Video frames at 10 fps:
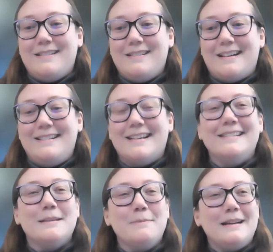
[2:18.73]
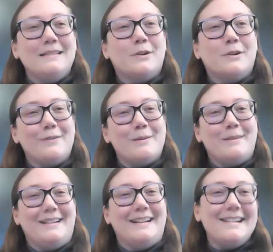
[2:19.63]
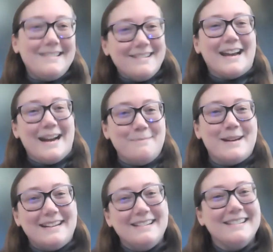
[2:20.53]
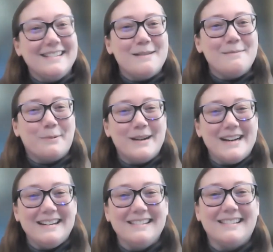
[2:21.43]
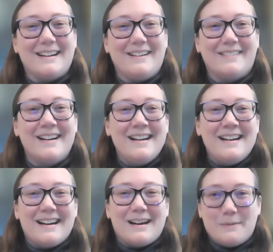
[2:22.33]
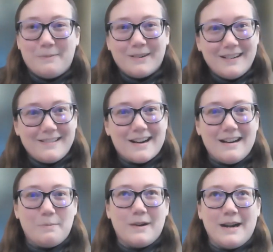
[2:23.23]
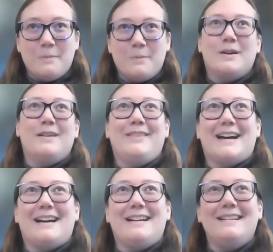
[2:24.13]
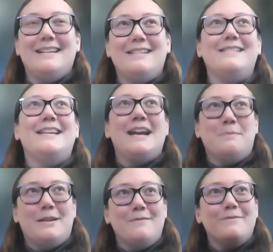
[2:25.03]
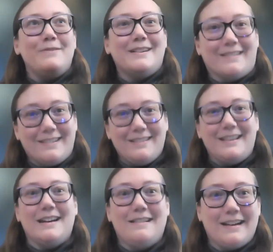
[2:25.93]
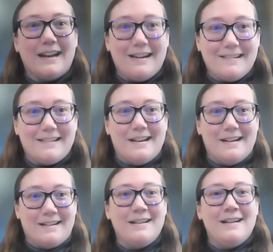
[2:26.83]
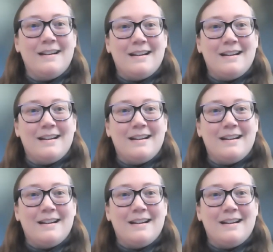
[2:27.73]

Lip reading: done some things more from an edutainment standpoint. So really trying to bring more of that entertainment feel to the education